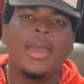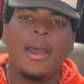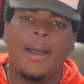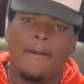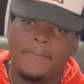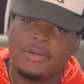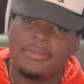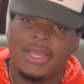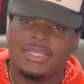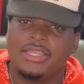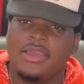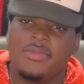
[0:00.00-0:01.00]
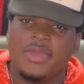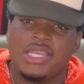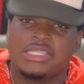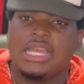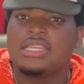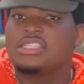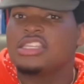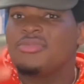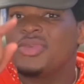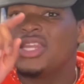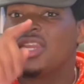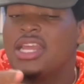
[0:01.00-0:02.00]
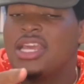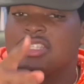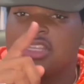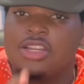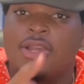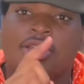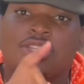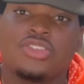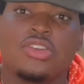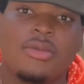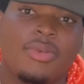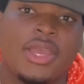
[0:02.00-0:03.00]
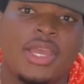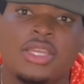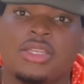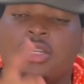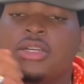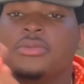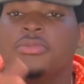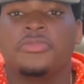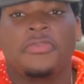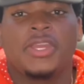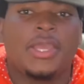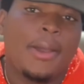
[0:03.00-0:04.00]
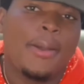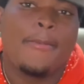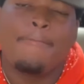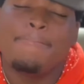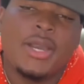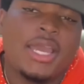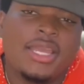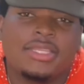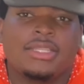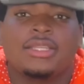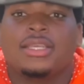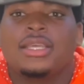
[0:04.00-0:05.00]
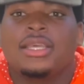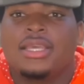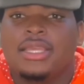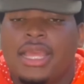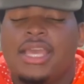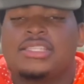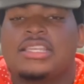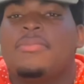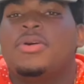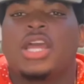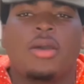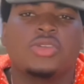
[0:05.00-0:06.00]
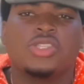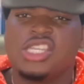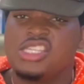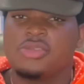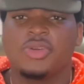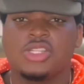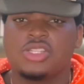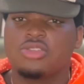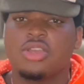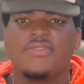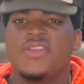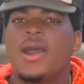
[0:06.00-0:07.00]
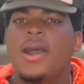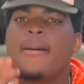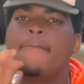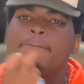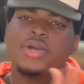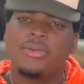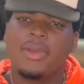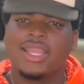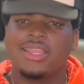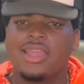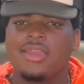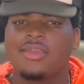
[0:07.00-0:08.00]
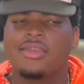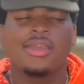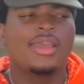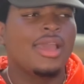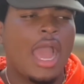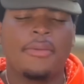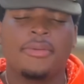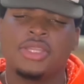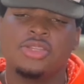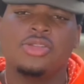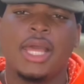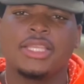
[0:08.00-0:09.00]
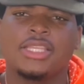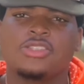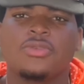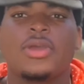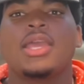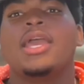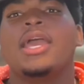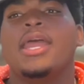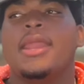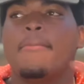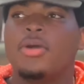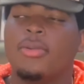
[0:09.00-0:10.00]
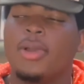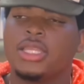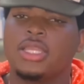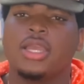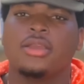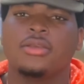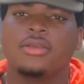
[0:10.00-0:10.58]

um, boom right there. But yes, that is gonna be in the next Underground Streetwear brand um, video. But yes, I'll put a couple tees up on the screen for y'all. Boom right there. I really do like this one, and then boom right there.